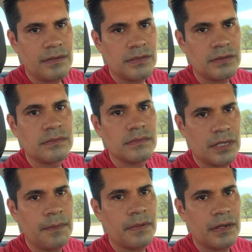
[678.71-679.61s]
soon
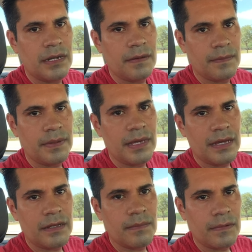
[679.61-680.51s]
I'm gonna be
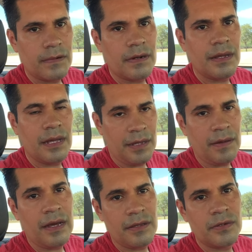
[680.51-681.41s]
adding more
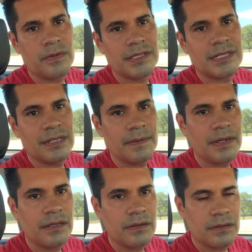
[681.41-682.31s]
uh, uh you will see the
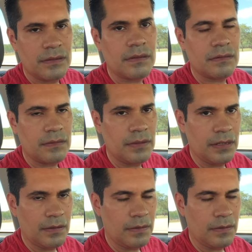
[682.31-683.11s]
video when uh,